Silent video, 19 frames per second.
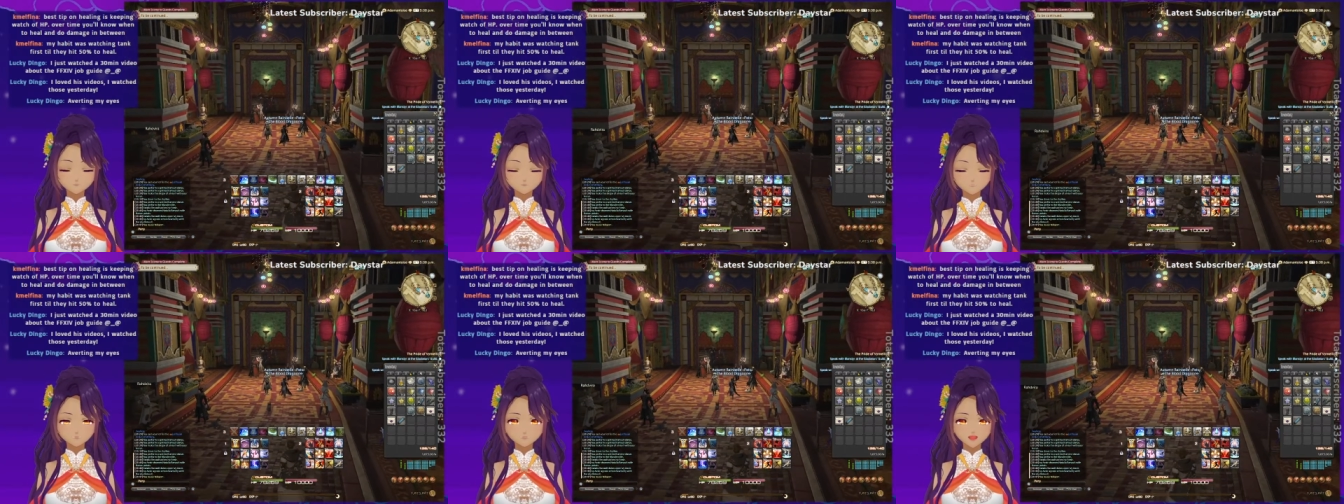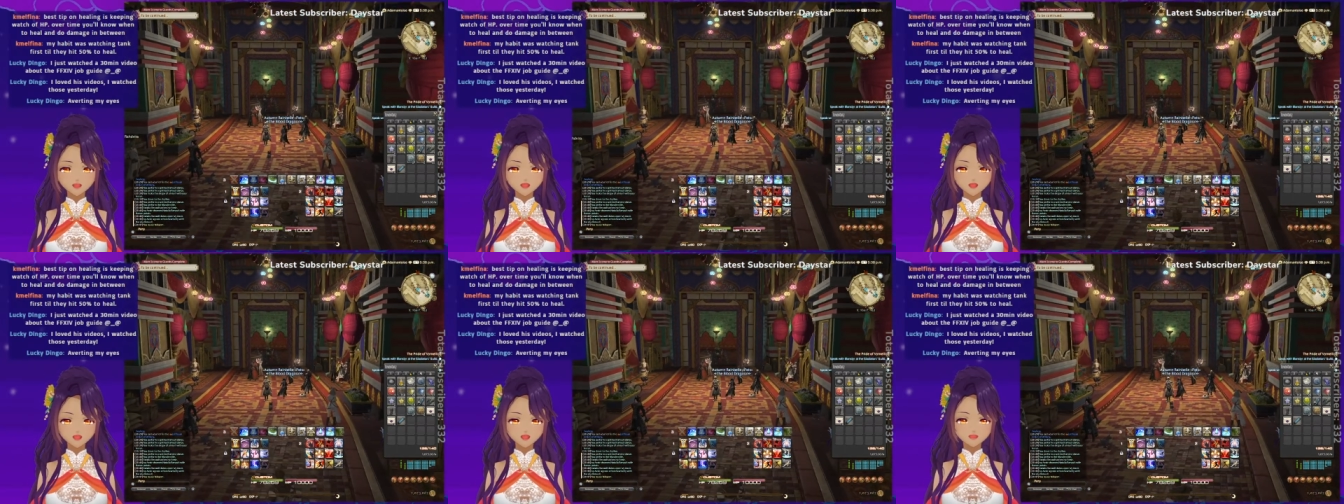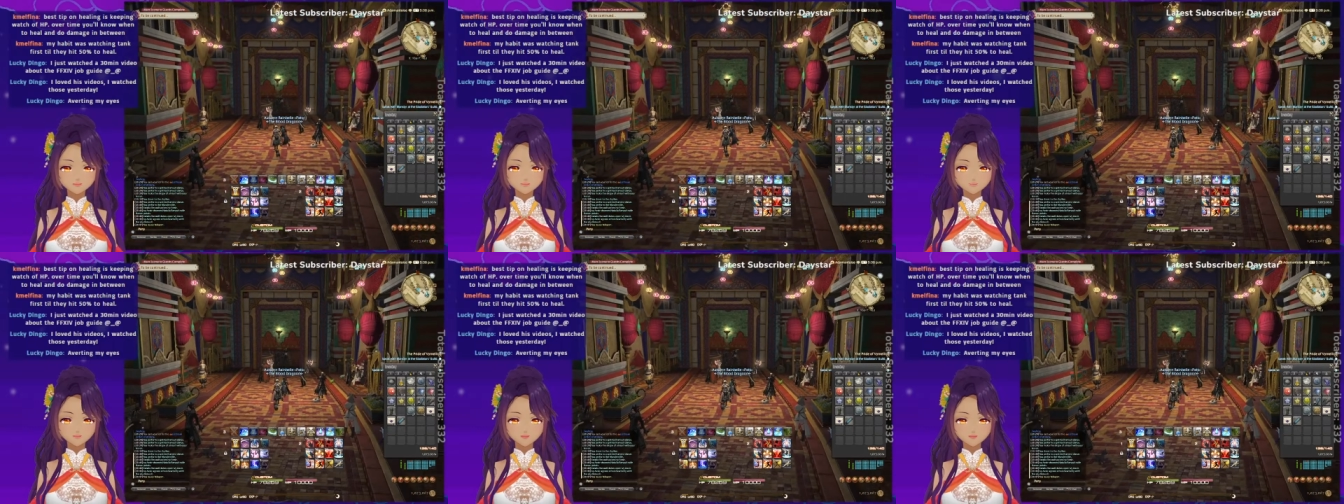Now,
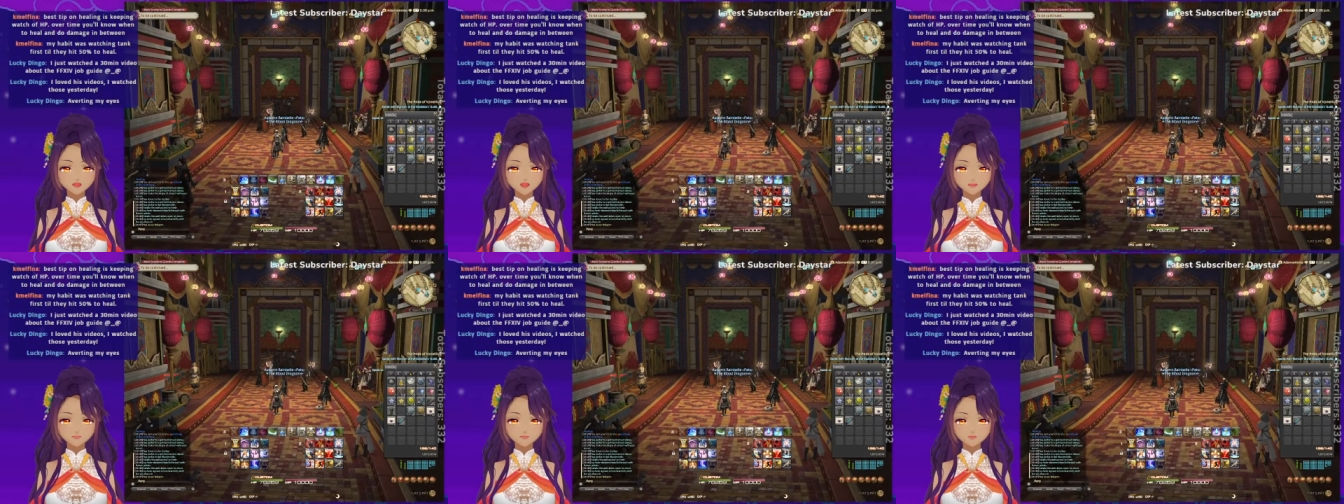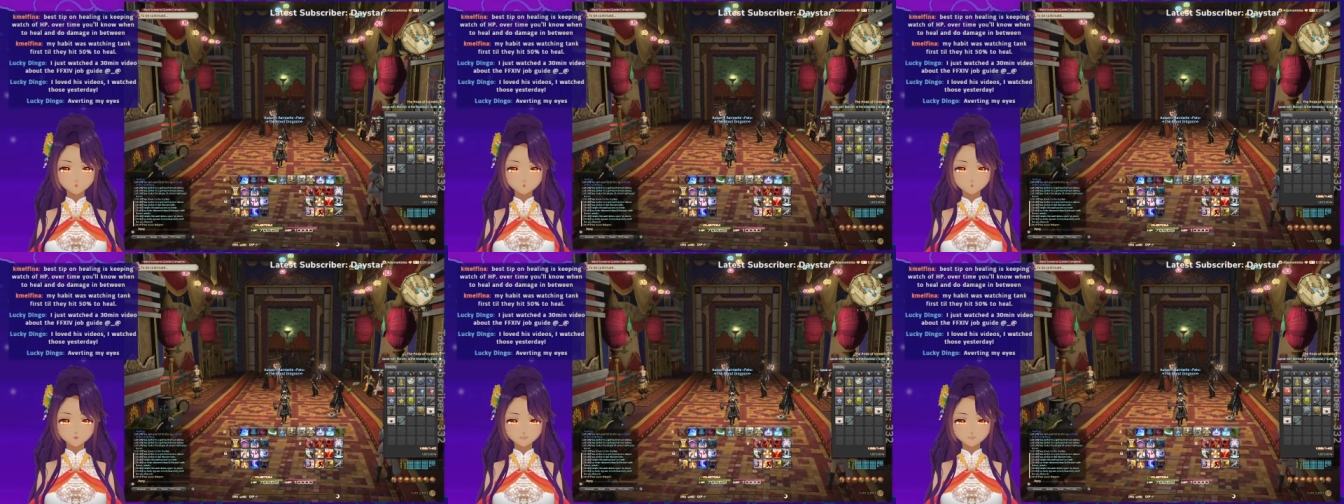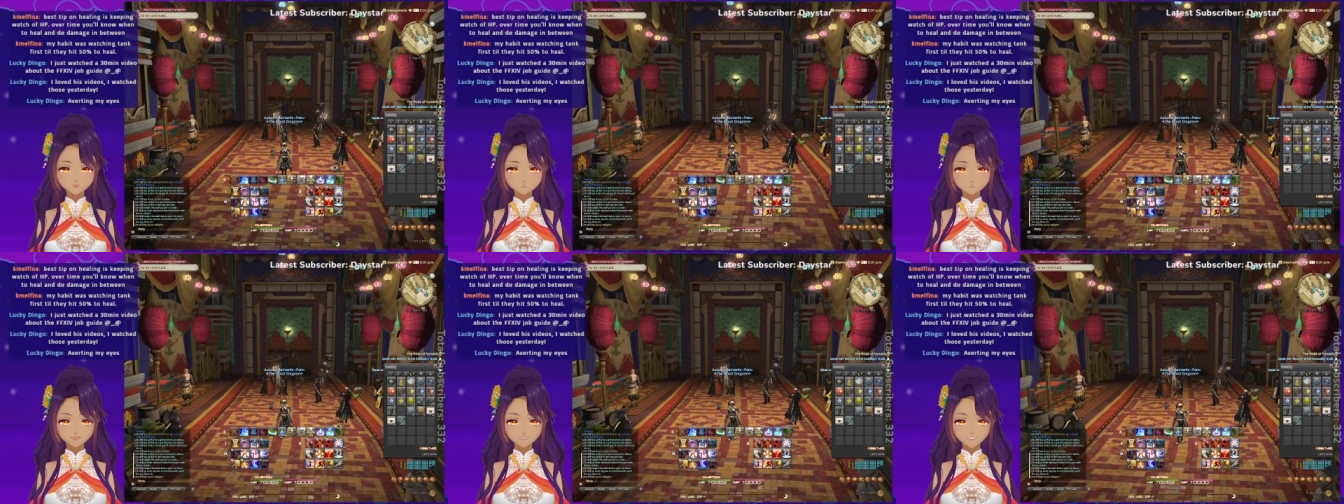what should I do? What
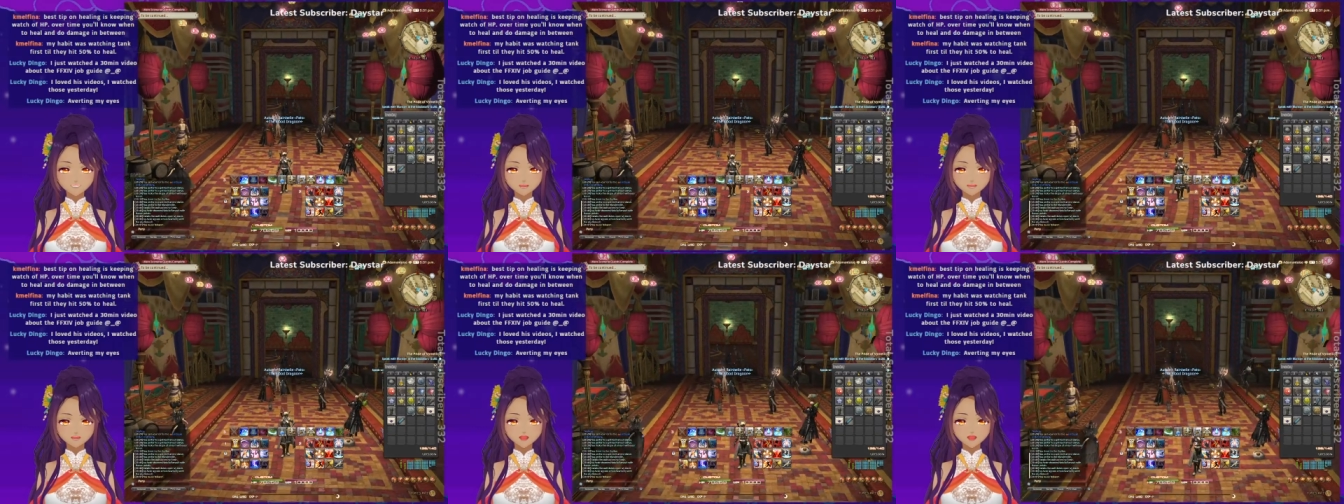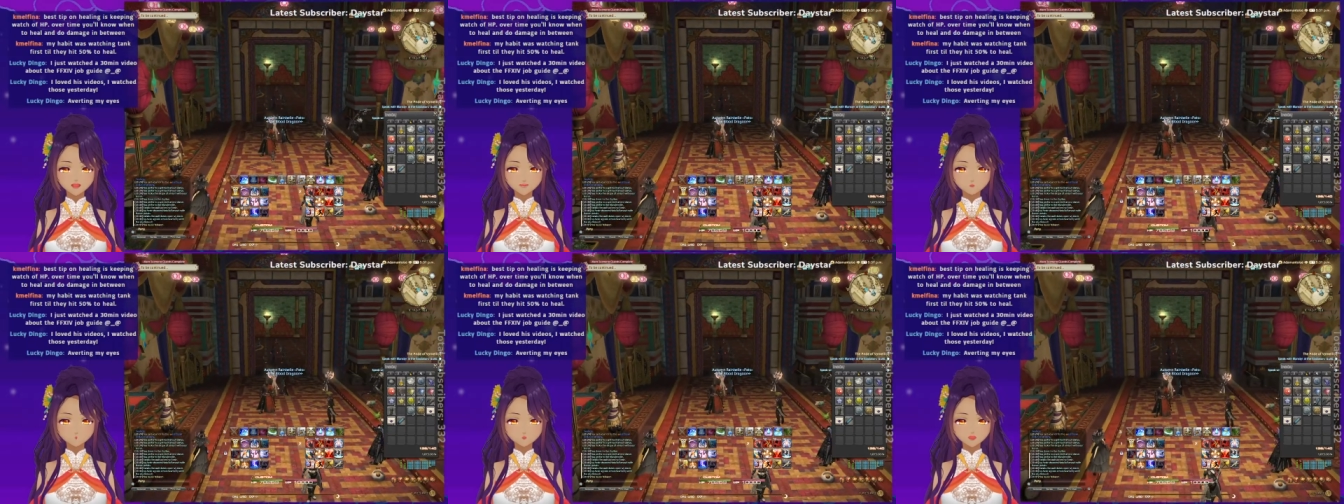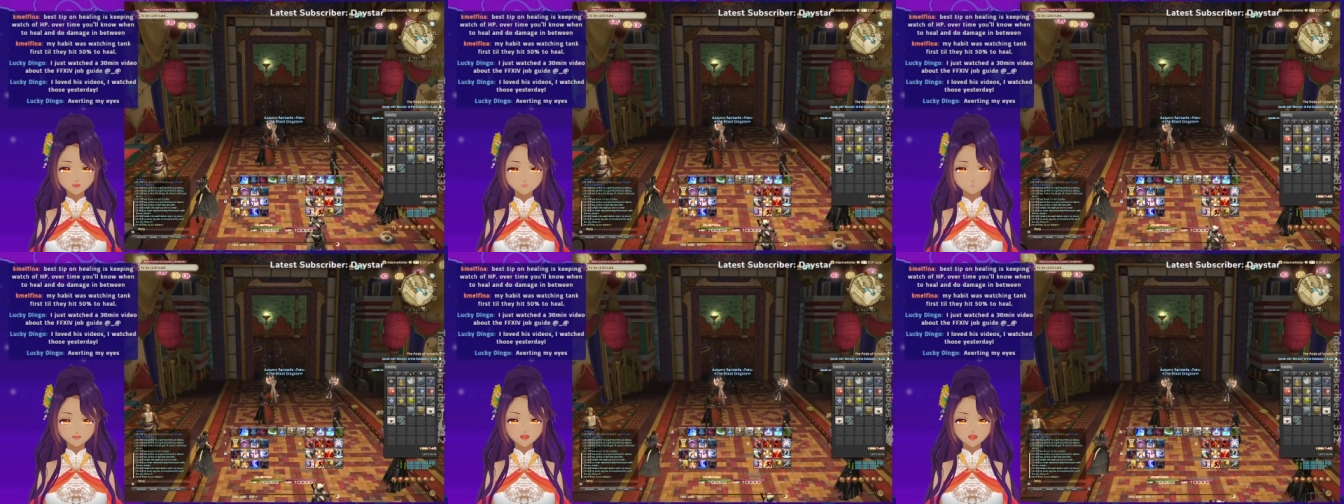else were they gonna do?
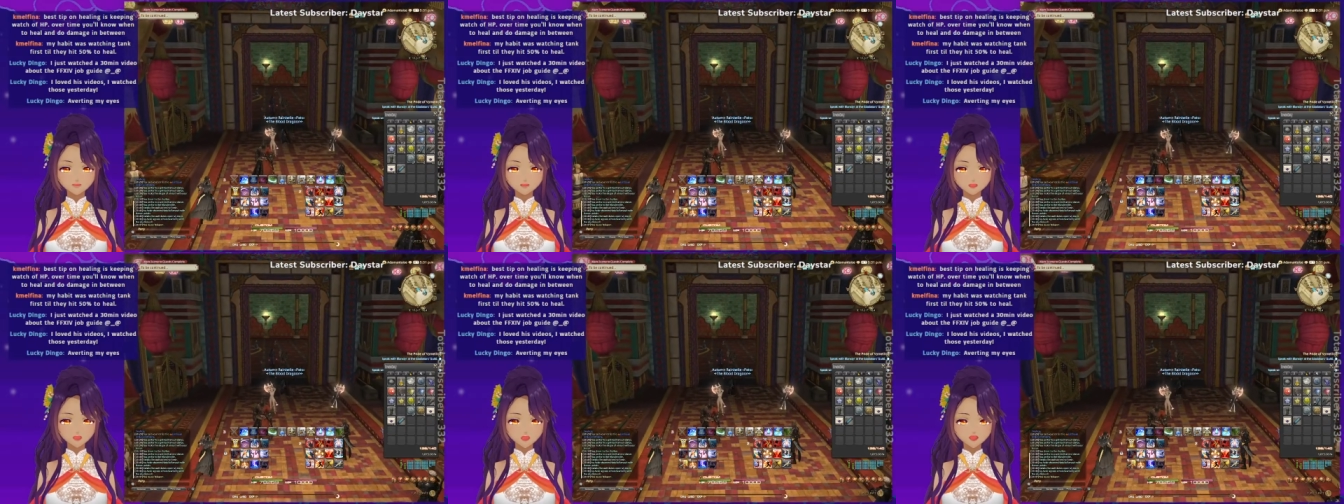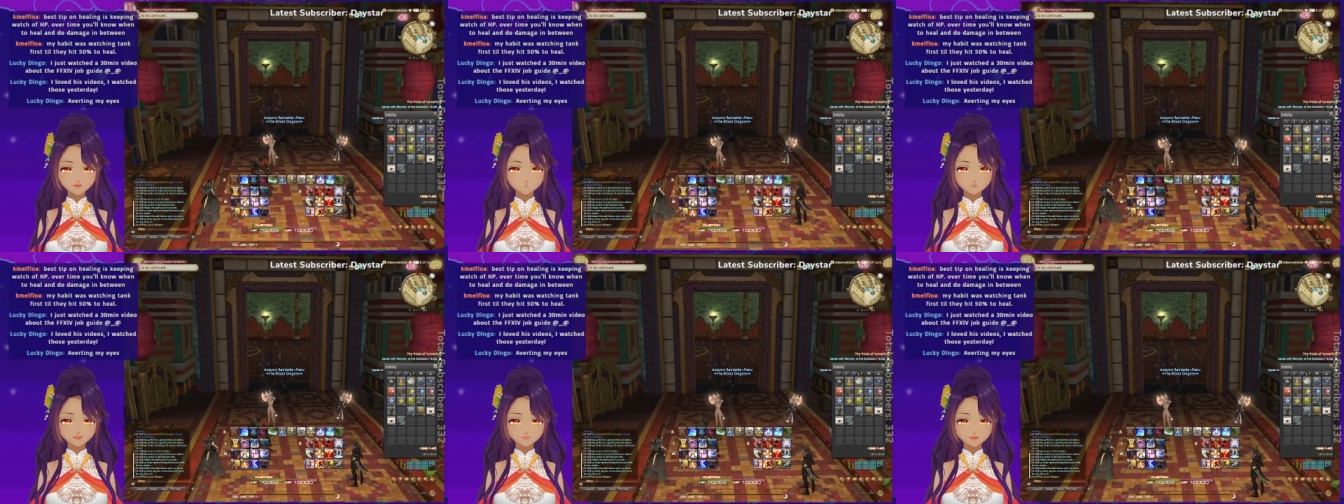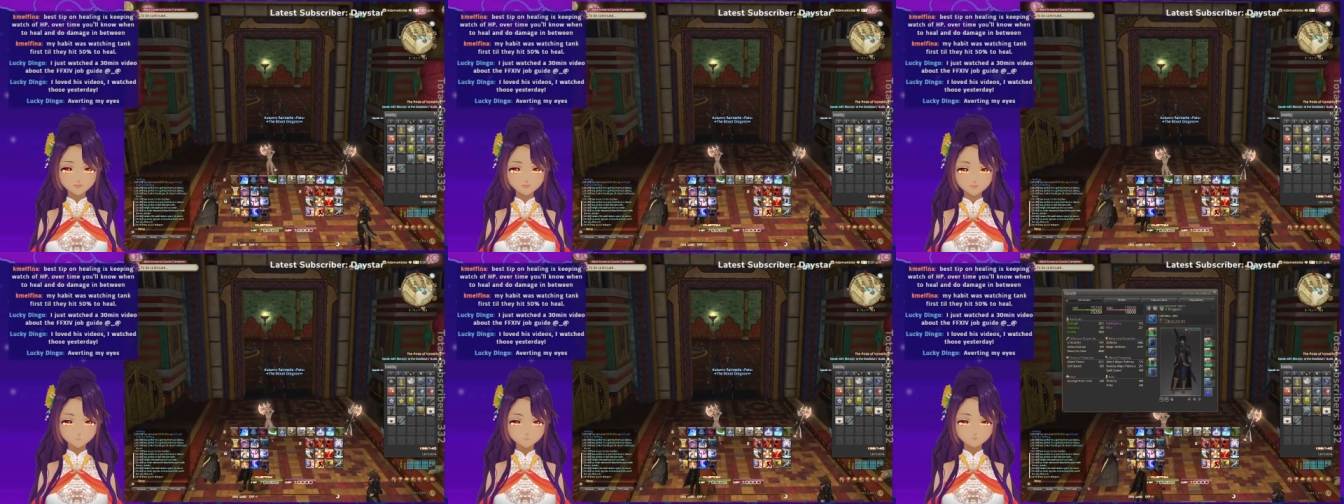Besides
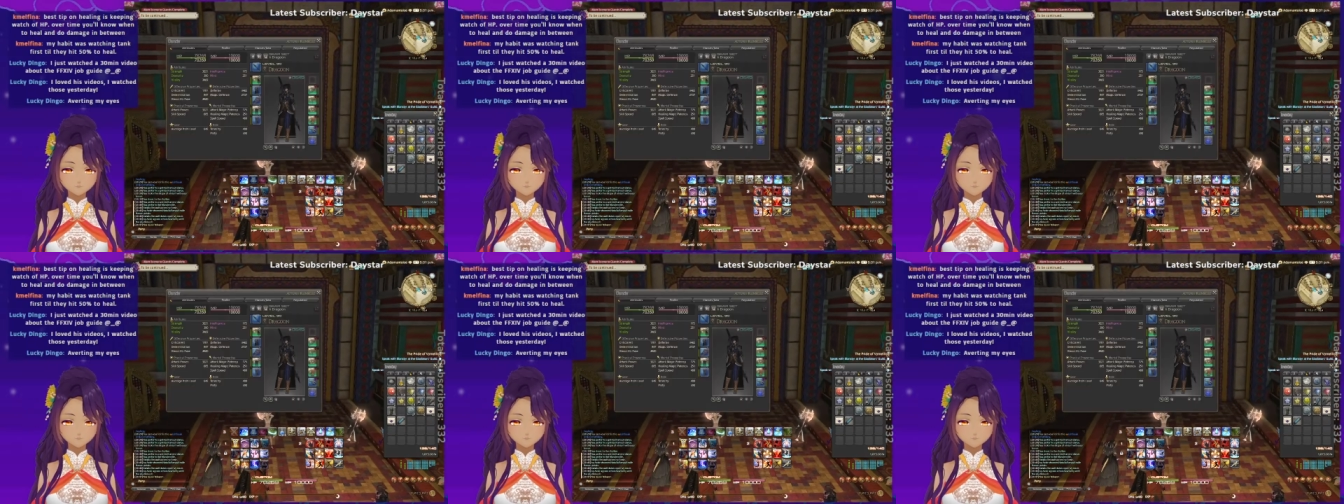Mahjong.